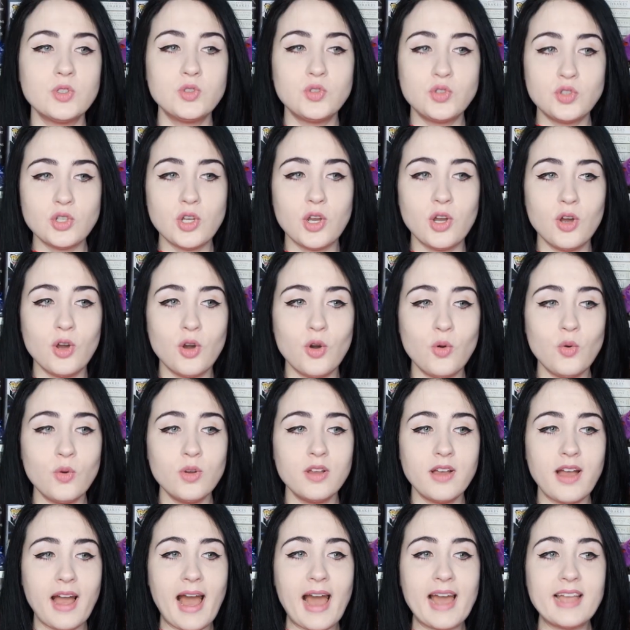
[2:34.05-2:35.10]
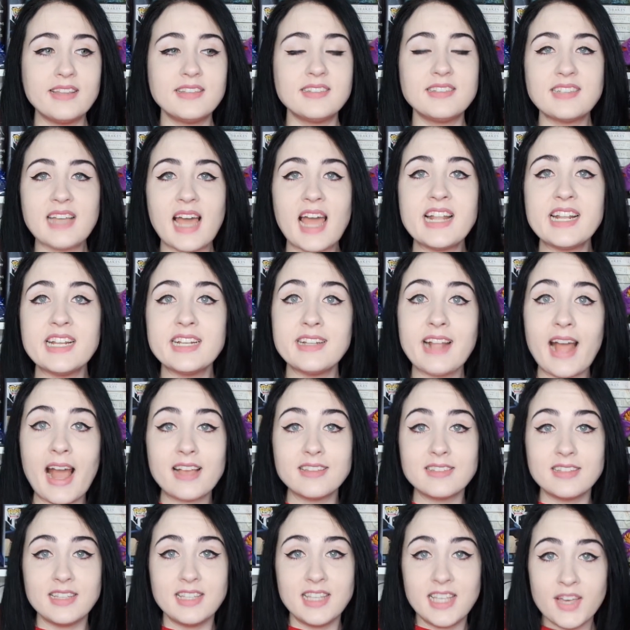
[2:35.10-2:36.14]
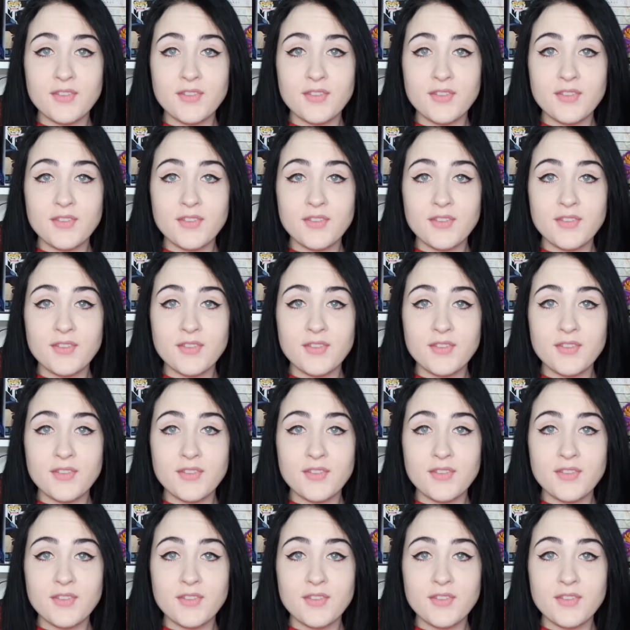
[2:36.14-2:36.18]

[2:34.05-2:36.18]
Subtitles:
So I decided as a